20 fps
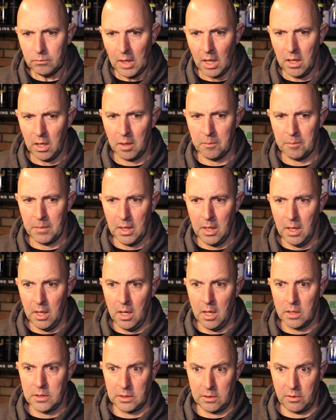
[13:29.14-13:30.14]
And
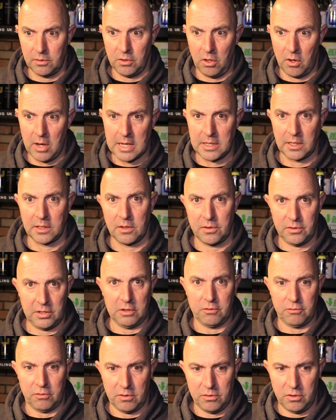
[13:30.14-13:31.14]
then you start adding the
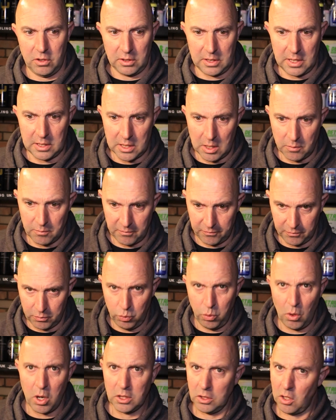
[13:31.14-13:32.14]
citrus, you're going to end up with
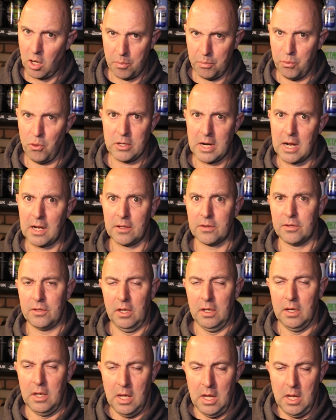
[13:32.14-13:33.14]
quite a lot of products.
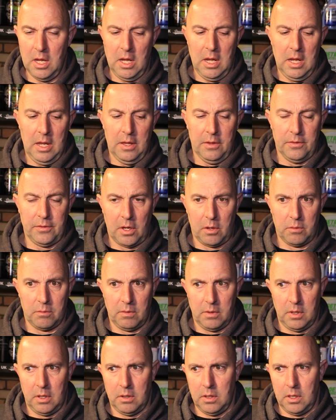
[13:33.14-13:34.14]
So
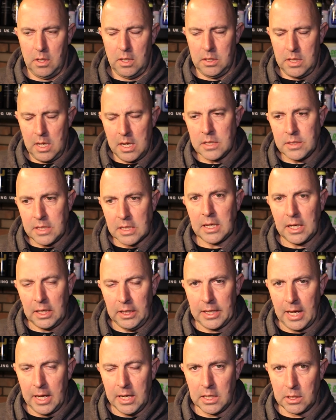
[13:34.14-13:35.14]
yeah, it did
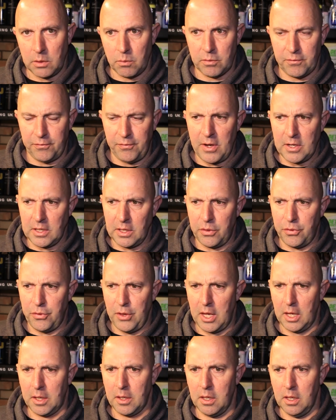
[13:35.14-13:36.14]
cling, and it was fairly
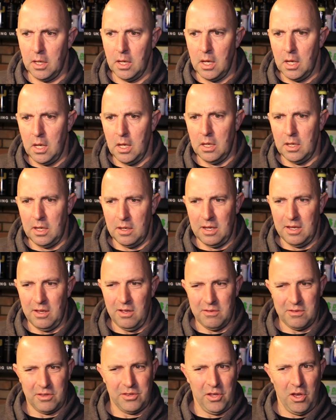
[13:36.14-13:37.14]
thick.
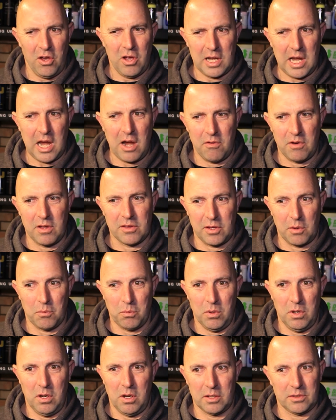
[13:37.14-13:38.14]
Certain areas it
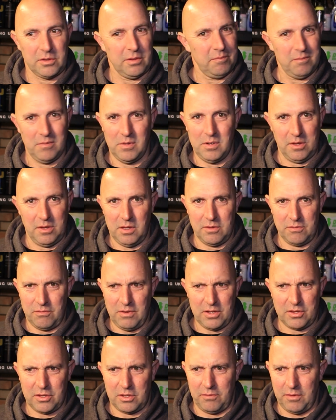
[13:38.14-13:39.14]
worked, the
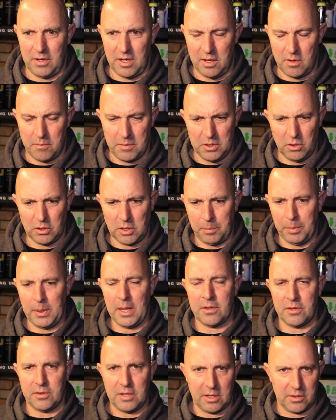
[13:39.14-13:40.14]
rest of it, I mean, on the
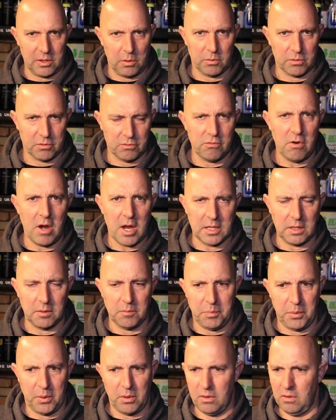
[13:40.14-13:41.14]
plastics it was great,
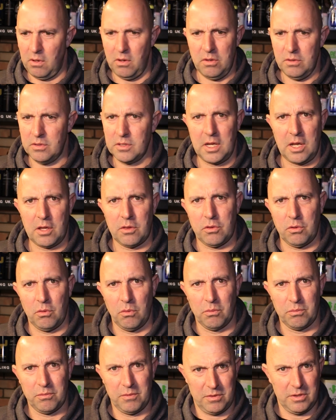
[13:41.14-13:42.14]
but on the
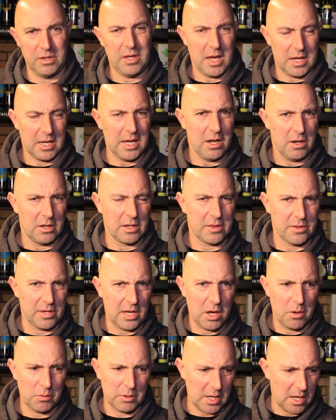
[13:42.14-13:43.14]
actual, yeah, again on the
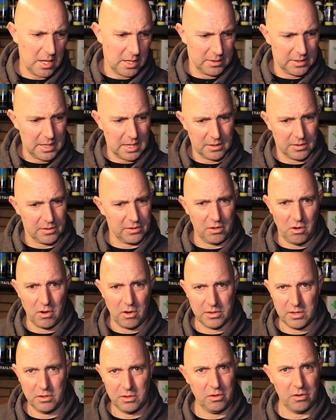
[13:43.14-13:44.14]
tailgate and down the
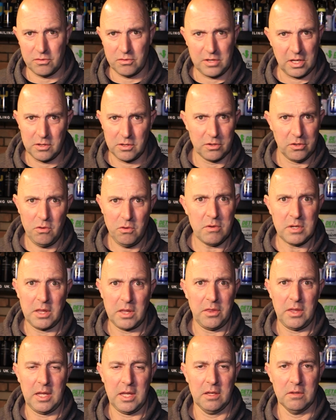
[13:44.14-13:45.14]
sides, it just didn't do
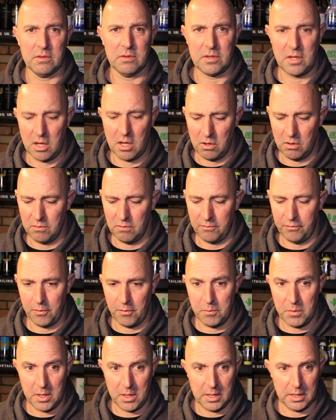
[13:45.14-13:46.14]
anything. So for
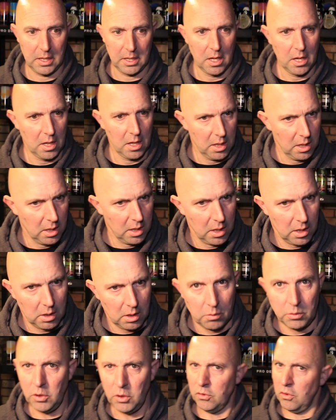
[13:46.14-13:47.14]
me,
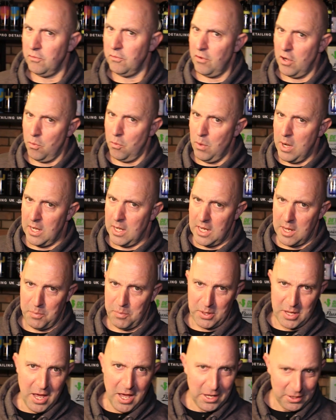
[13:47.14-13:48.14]
we're not doing very well here,
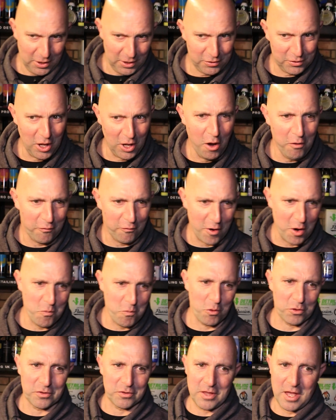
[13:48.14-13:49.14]
but the snow foam
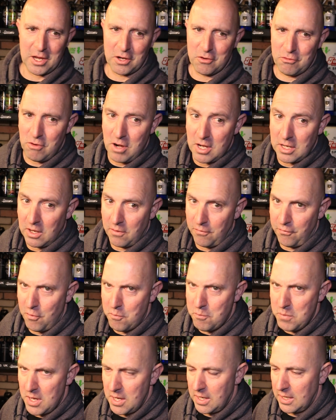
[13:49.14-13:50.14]
wasn't that great for
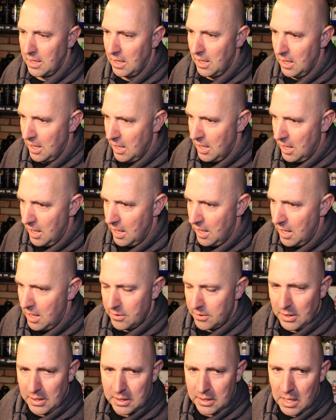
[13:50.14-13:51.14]
me.
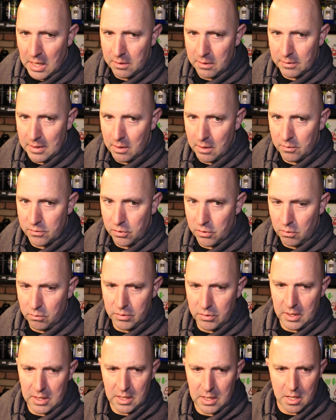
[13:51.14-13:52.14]
Then it came down to
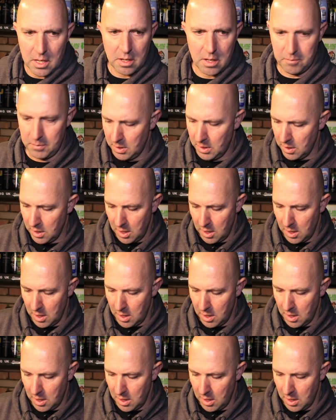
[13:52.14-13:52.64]
the